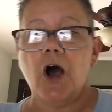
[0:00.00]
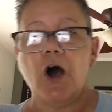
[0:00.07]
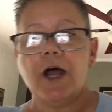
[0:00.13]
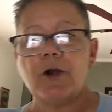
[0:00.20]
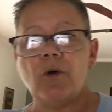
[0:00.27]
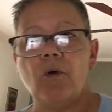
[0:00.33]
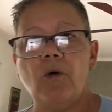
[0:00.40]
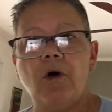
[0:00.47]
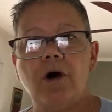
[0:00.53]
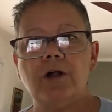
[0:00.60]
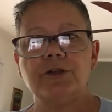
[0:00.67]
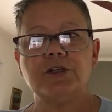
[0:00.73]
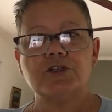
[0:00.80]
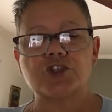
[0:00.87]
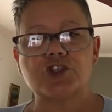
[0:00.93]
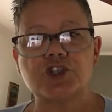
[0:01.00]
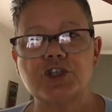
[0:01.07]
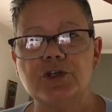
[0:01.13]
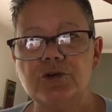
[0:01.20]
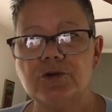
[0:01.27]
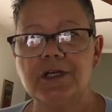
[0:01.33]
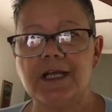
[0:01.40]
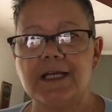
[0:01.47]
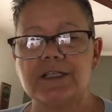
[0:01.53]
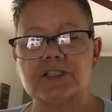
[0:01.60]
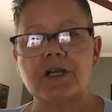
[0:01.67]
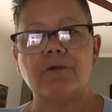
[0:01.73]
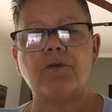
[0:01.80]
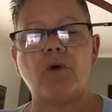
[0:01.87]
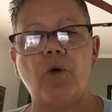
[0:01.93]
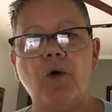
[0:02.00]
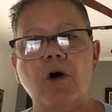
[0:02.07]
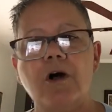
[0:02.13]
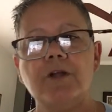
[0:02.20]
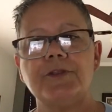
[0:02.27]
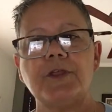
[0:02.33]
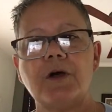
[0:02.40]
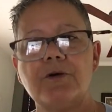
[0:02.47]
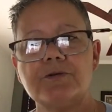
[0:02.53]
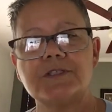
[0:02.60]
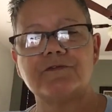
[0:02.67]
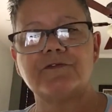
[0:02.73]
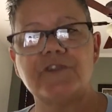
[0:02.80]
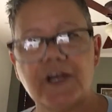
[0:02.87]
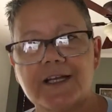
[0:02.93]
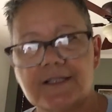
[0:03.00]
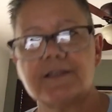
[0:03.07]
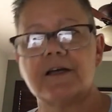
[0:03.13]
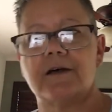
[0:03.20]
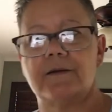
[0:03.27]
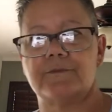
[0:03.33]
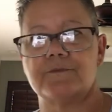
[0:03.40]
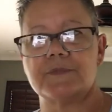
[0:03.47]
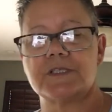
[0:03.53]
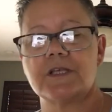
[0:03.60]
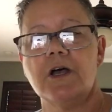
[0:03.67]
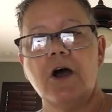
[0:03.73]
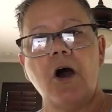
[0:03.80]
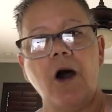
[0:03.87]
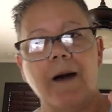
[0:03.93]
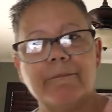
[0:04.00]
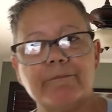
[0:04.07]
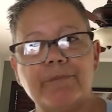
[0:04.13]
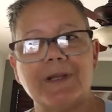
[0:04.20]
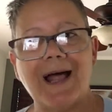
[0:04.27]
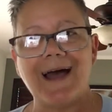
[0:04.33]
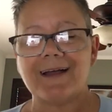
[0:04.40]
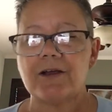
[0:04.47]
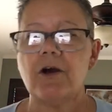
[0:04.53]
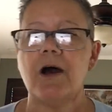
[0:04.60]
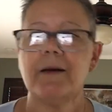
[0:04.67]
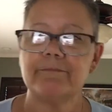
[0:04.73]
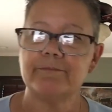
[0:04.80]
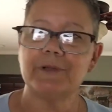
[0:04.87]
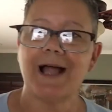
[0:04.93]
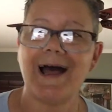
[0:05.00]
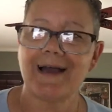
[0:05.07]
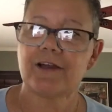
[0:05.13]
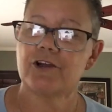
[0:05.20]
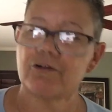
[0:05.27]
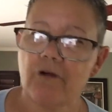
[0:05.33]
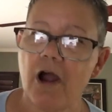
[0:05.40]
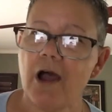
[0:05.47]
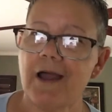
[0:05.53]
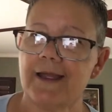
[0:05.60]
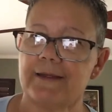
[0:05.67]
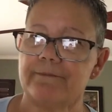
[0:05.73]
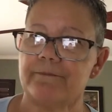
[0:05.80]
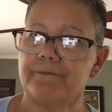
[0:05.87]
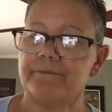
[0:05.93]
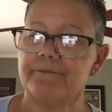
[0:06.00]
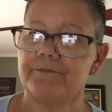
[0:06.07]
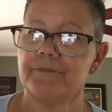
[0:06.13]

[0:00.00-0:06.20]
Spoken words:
on all the shootings of all those victims on black-on-black crime?